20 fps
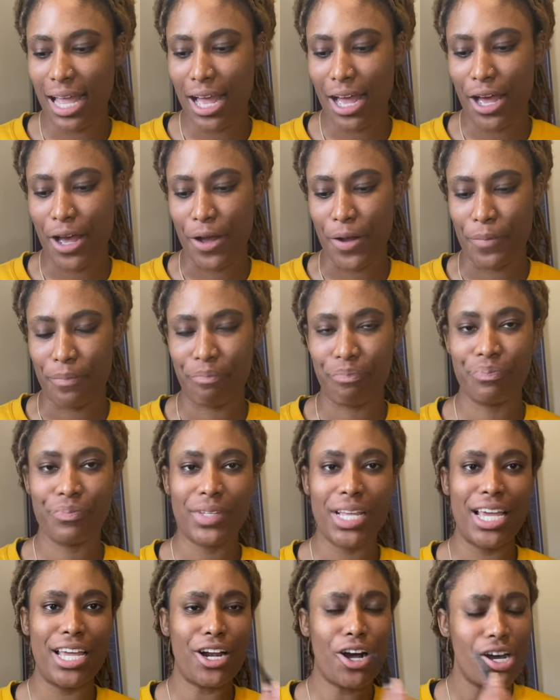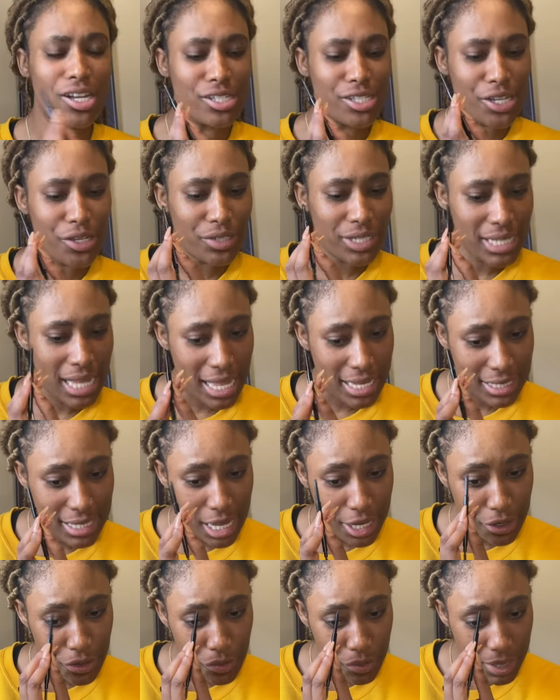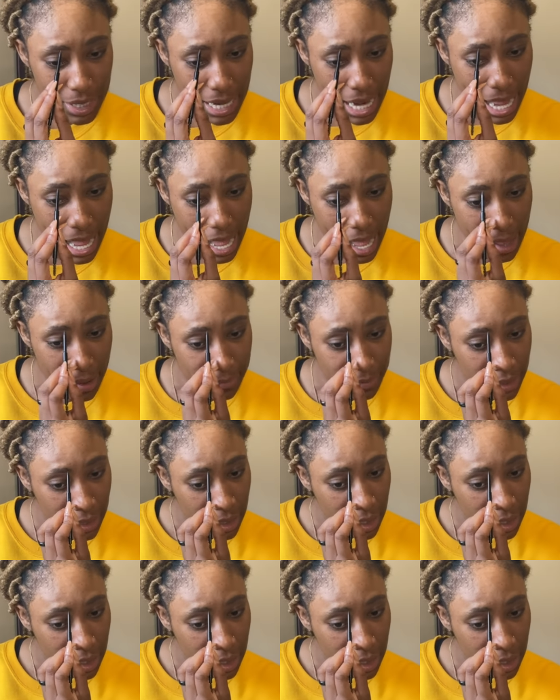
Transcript: It also says that you can have